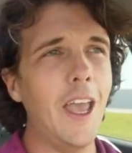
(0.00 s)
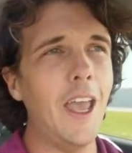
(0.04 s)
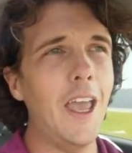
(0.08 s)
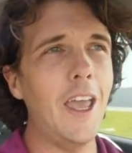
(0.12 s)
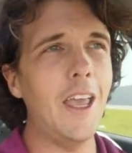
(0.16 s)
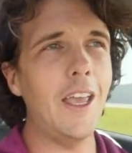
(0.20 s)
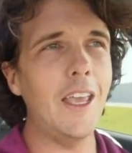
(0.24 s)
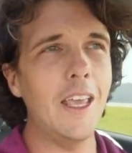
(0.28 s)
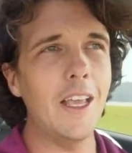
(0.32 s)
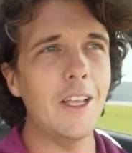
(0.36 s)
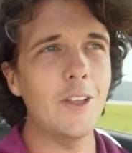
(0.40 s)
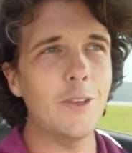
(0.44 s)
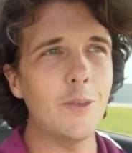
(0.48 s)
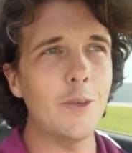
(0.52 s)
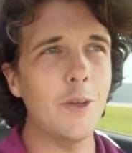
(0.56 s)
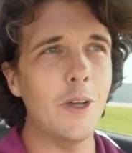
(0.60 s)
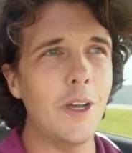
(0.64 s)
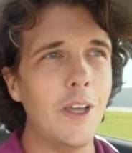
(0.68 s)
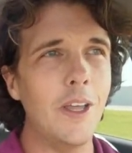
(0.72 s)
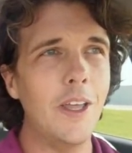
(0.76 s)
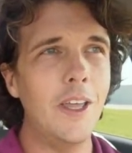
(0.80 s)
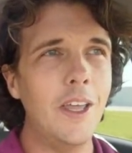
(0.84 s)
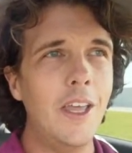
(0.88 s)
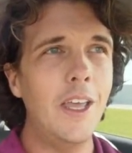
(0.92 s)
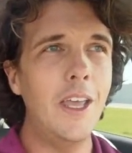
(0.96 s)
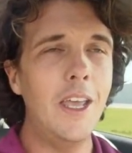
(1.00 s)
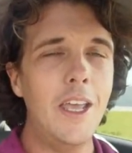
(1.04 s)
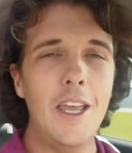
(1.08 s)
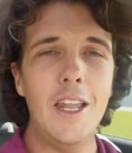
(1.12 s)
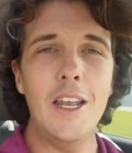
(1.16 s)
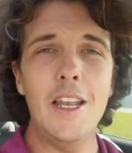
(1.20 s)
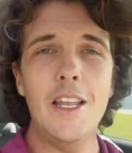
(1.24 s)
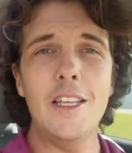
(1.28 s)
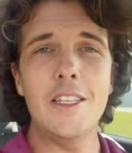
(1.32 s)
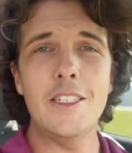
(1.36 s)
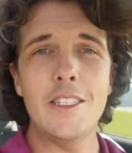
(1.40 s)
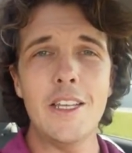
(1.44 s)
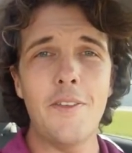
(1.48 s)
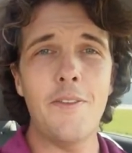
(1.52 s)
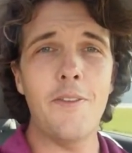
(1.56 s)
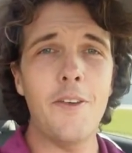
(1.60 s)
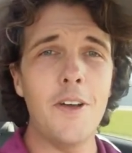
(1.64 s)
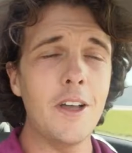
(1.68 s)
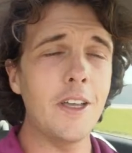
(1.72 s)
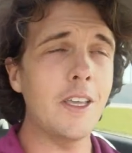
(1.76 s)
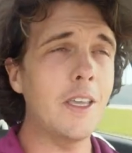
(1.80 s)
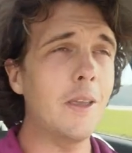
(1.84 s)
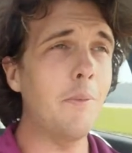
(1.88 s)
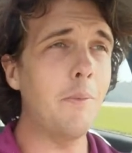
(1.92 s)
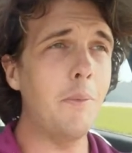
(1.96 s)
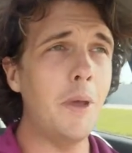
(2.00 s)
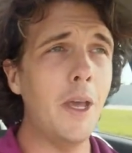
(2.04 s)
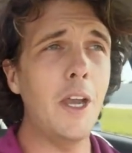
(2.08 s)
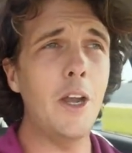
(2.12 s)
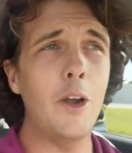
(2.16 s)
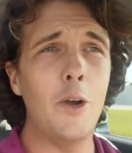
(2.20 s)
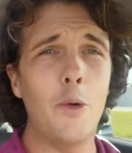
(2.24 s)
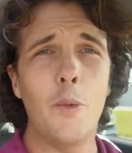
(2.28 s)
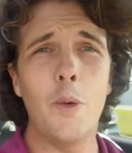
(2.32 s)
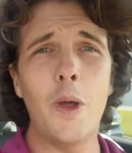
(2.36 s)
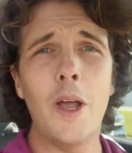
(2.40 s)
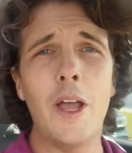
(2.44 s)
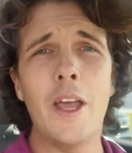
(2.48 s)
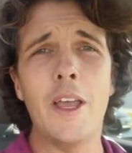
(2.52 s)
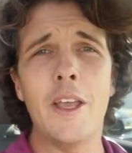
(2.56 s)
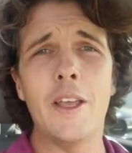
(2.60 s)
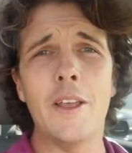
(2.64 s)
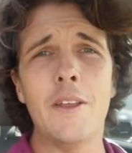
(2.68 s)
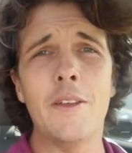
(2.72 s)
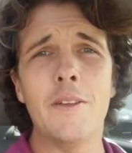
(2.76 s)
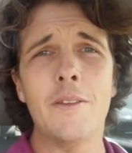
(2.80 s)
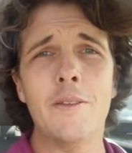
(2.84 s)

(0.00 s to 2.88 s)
Hey, guess what? It is a fucking better way.